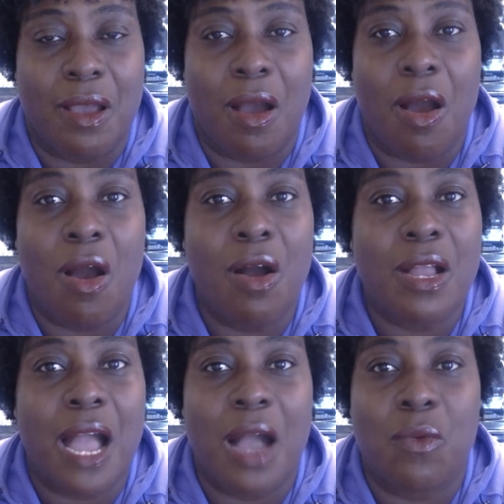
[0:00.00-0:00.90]
All
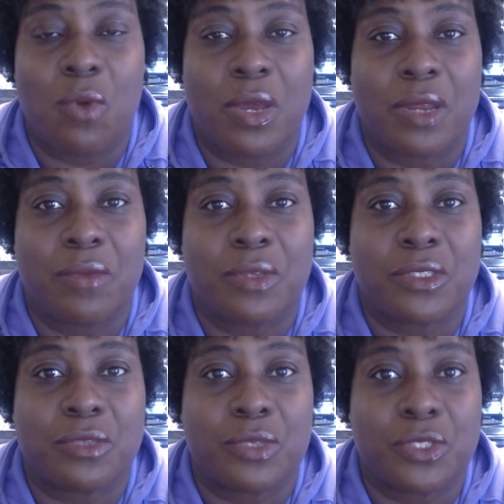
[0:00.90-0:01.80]
God wanted was
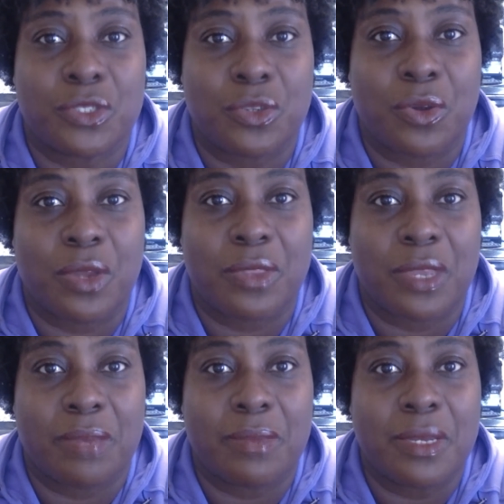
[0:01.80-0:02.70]
to restore
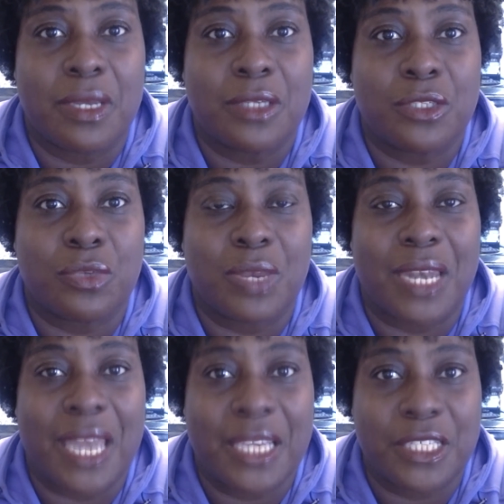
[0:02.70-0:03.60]
them to
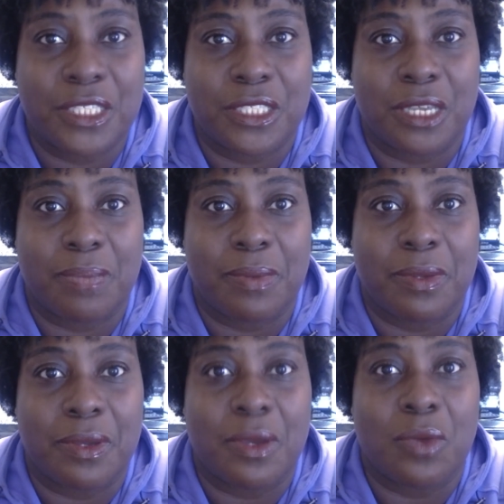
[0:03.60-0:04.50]
relationship
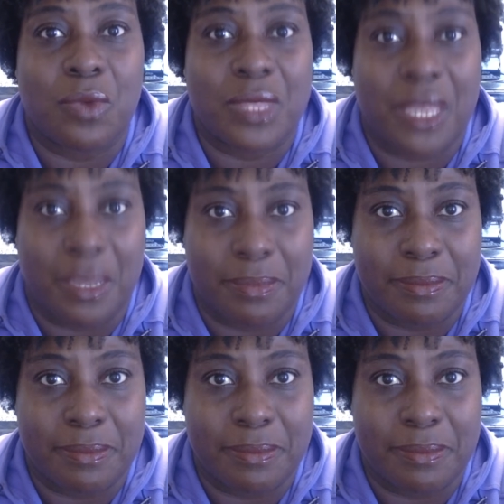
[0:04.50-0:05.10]
with Him.